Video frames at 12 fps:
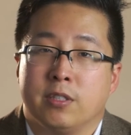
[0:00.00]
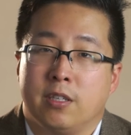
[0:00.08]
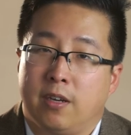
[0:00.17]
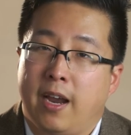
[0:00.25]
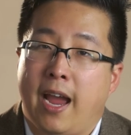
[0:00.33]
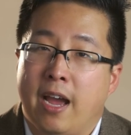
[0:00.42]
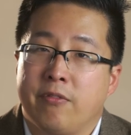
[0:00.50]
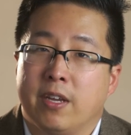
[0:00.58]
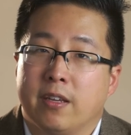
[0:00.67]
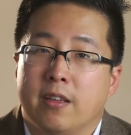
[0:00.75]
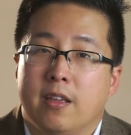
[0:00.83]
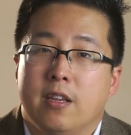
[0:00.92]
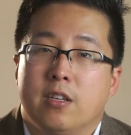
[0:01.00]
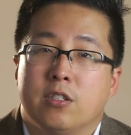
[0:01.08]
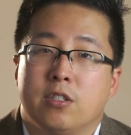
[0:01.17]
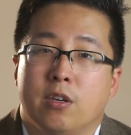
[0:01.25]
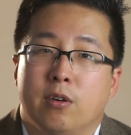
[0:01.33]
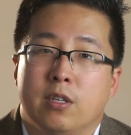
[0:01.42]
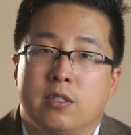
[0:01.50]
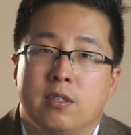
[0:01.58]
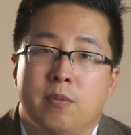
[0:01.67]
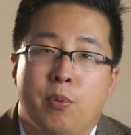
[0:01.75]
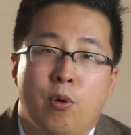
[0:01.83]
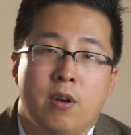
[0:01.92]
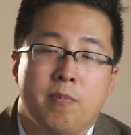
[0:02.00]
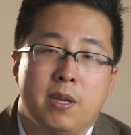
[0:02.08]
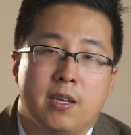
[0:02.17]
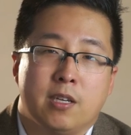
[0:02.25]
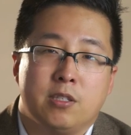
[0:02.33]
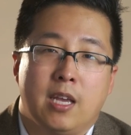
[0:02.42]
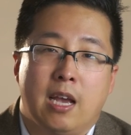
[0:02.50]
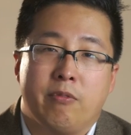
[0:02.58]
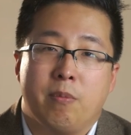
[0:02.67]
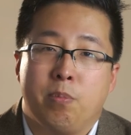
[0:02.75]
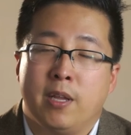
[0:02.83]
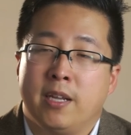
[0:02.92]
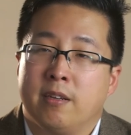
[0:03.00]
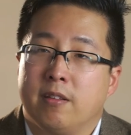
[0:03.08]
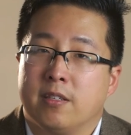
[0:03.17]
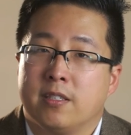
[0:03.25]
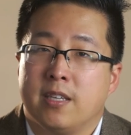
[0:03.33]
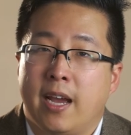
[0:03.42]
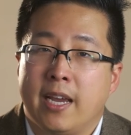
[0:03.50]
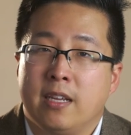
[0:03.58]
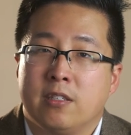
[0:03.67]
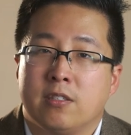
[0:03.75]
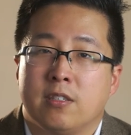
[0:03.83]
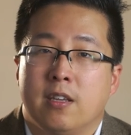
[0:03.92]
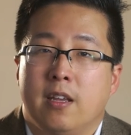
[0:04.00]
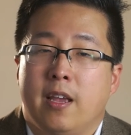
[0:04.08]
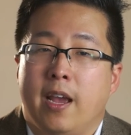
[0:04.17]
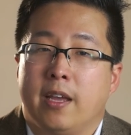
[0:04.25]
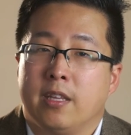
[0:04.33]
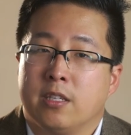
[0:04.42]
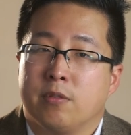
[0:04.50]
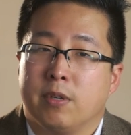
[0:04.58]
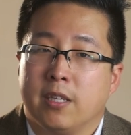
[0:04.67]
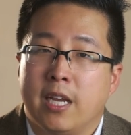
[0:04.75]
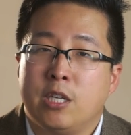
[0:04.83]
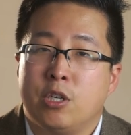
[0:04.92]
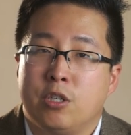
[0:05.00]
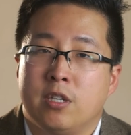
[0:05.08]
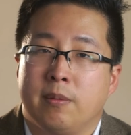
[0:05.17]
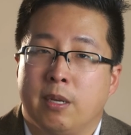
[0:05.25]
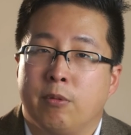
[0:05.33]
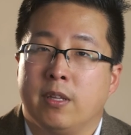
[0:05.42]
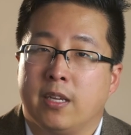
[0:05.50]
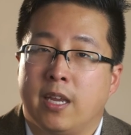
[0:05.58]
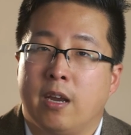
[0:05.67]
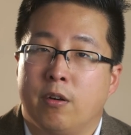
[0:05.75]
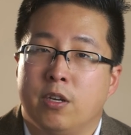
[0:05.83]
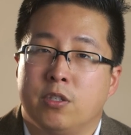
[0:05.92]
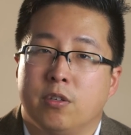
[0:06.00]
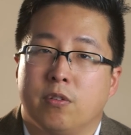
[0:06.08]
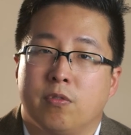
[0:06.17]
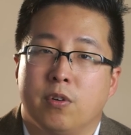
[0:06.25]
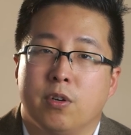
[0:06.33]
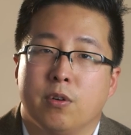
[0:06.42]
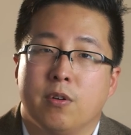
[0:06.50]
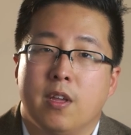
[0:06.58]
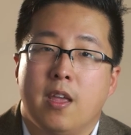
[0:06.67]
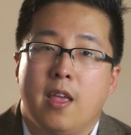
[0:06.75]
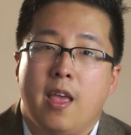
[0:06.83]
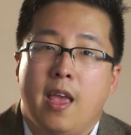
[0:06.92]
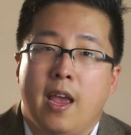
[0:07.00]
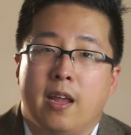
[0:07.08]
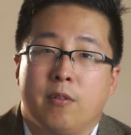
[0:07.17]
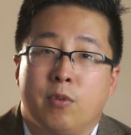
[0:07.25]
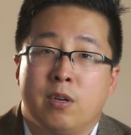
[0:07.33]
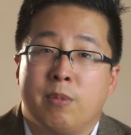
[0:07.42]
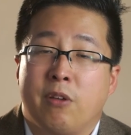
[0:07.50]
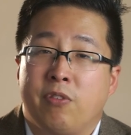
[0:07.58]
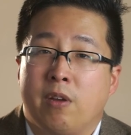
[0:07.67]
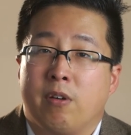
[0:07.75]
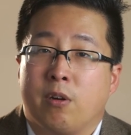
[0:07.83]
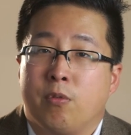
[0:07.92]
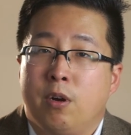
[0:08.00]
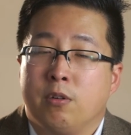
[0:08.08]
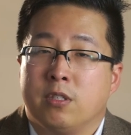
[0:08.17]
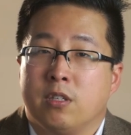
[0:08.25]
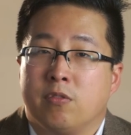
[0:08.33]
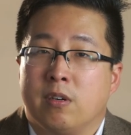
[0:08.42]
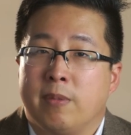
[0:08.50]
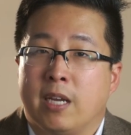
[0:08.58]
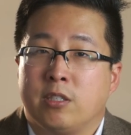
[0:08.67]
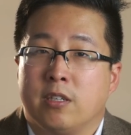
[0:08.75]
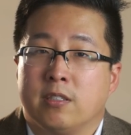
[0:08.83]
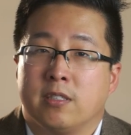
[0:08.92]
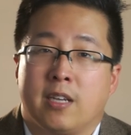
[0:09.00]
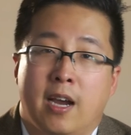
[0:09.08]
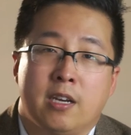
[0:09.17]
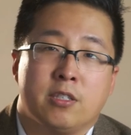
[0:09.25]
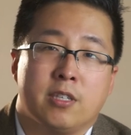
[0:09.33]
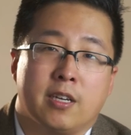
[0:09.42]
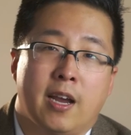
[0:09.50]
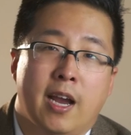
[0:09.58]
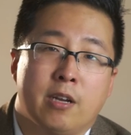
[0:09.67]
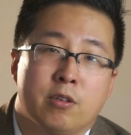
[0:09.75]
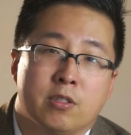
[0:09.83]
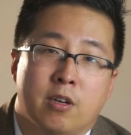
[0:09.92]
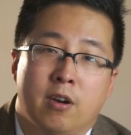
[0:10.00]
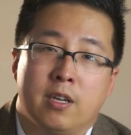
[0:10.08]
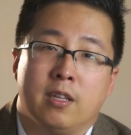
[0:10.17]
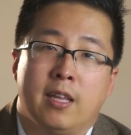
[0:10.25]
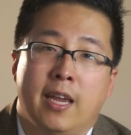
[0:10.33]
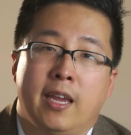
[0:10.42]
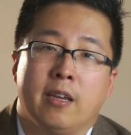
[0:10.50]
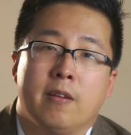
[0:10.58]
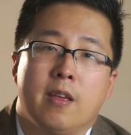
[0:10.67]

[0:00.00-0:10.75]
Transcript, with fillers: that they're having. So it's important because you have a blend of the science and this relationship that really carries you through. And one of my favorite quotes is from actually a Scottish psychiatrist, R.D. Laing,